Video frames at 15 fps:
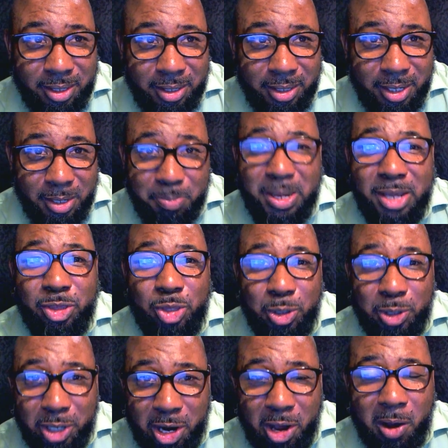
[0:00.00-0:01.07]
He been
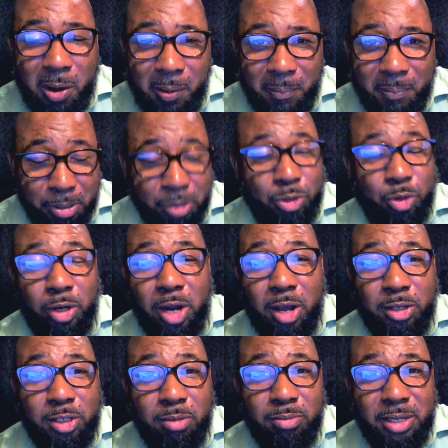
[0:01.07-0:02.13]
through it all. Been through it
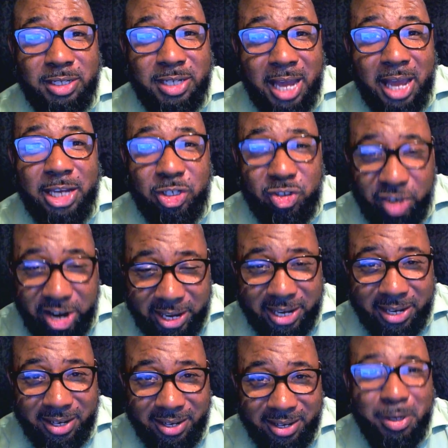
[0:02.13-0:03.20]
all so much, now he's
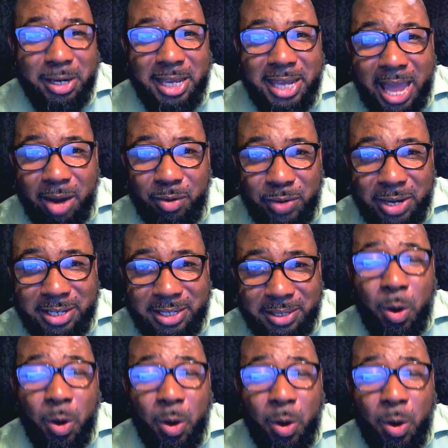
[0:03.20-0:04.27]
drinking. But he got
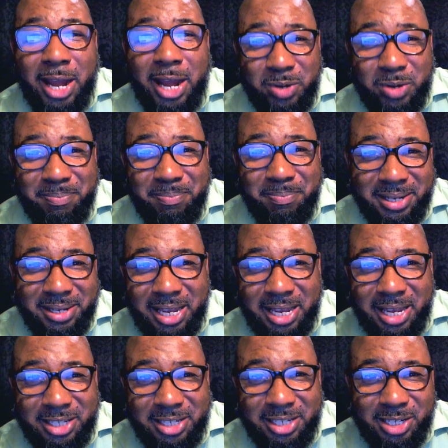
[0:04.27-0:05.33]
wisdom. Wino can be
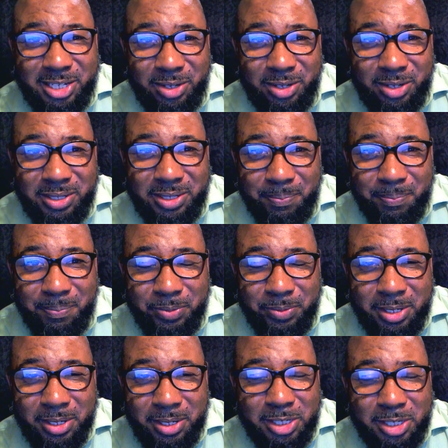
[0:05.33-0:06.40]
intelligence source.
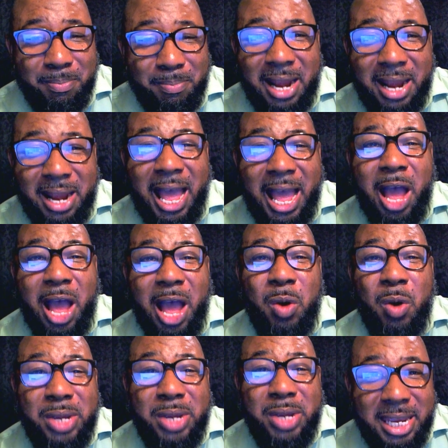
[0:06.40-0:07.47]
Somebody high
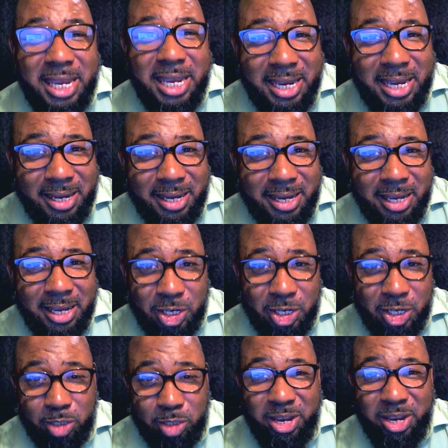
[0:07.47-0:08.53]
on weed can
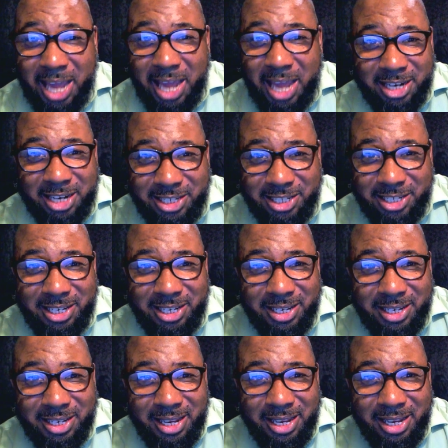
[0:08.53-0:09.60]
spit knowledge to you.
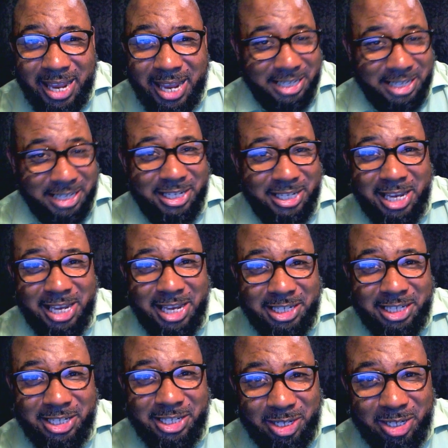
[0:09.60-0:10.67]
That's an
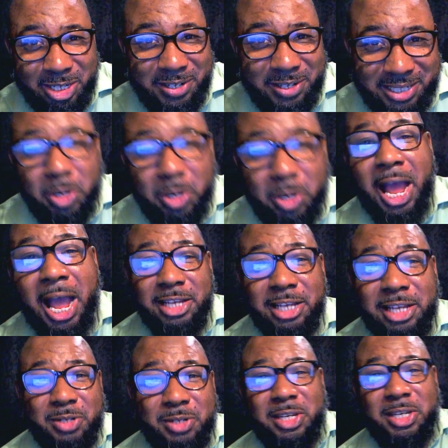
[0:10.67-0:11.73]
intelligence source. Your high
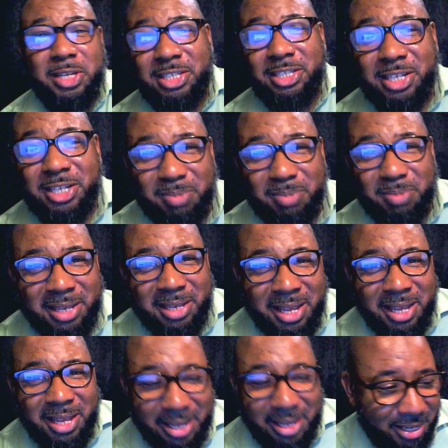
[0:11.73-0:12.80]
school teacher could be an
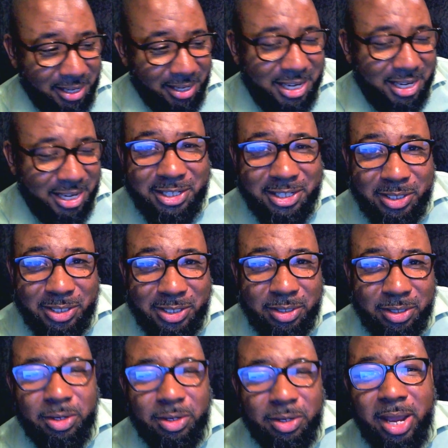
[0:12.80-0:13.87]
intelligence source.
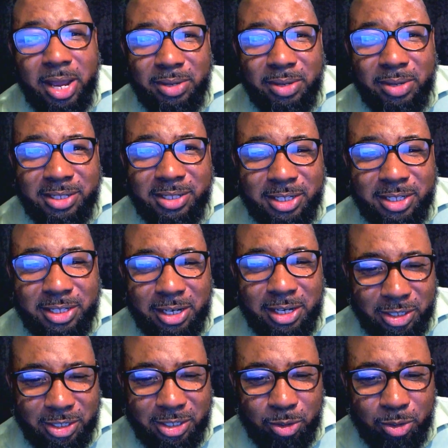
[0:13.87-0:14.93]
So go ahead with this
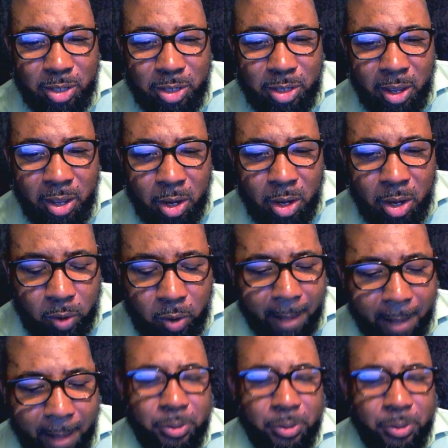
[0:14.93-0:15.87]
intelligence source crap.